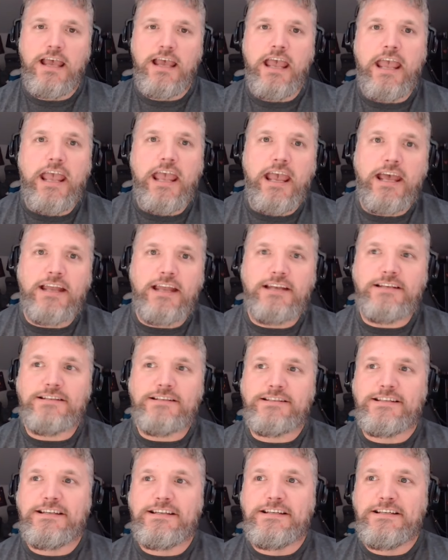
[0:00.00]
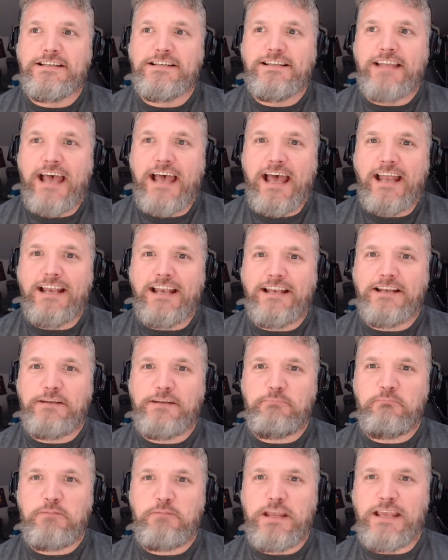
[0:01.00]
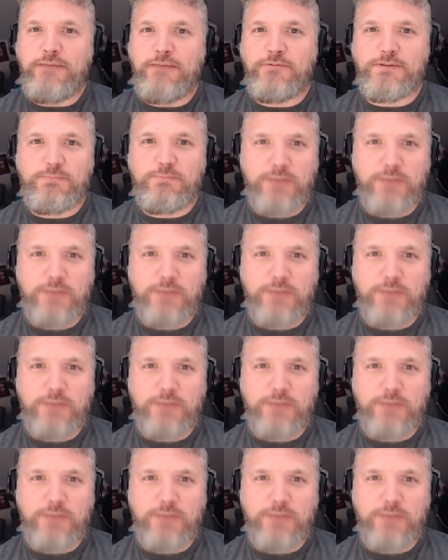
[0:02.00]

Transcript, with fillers: and that he was